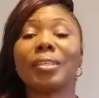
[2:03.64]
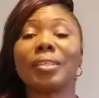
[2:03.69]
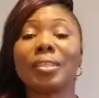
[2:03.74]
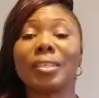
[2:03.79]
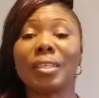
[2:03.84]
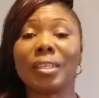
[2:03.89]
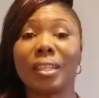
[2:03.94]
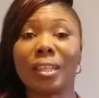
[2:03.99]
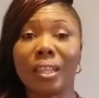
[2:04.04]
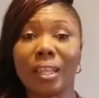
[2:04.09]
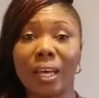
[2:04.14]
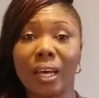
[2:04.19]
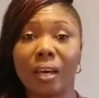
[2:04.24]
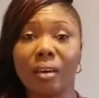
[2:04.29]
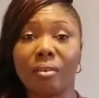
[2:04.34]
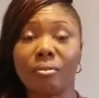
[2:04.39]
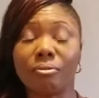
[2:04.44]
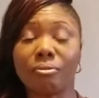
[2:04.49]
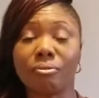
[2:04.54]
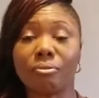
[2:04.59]
the
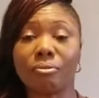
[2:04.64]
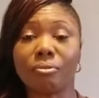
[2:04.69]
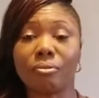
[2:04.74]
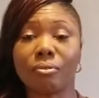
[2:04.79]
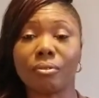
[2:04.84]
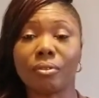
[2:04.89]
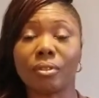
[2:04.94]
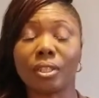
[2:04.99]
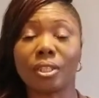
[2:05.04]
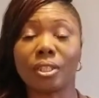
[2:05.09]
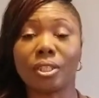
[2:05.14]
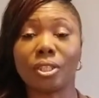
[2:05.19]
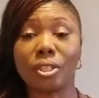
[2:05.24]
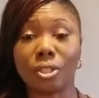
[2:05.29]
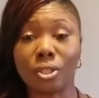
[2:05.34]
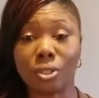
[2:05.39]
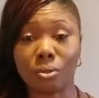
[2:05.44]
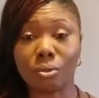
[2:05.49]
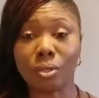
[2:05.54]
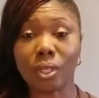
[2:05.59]
love
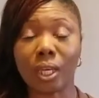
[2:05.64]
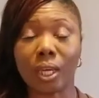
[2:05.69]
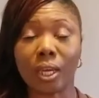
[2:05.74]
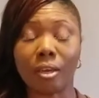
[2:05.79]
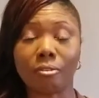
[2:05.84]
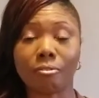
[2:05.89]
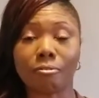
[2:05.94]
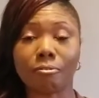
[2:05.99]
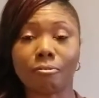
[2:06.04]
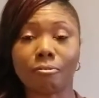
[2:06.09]
you give.